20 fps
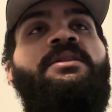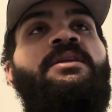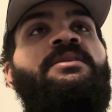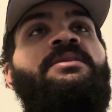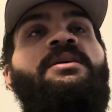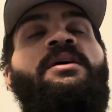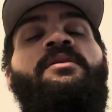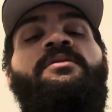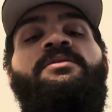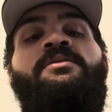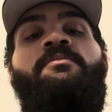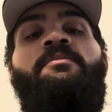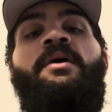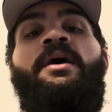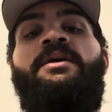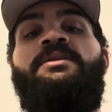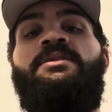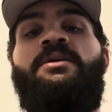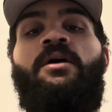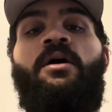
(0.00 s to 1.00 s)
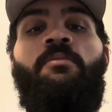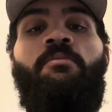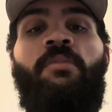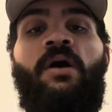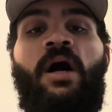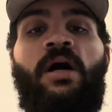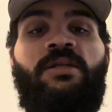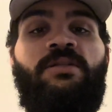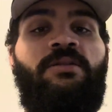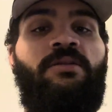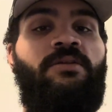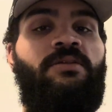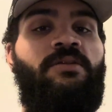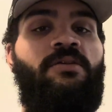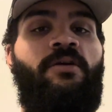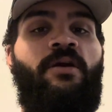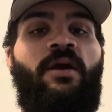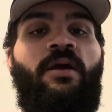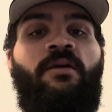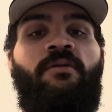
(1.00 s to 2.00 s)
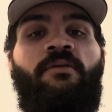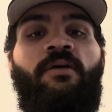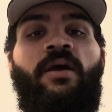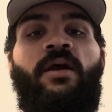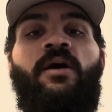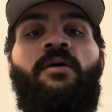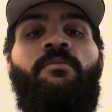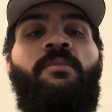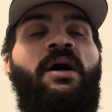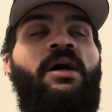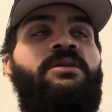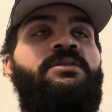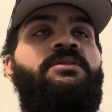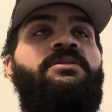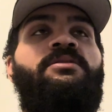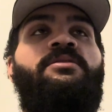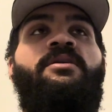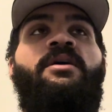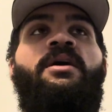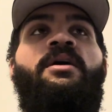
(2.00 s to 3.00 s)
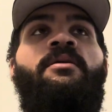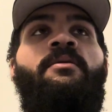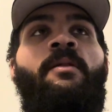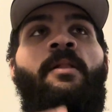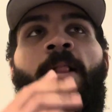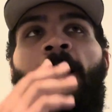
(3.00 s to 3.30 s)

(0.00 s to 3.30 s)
That sounds amazing. Our box looks great, right? Our box looks great.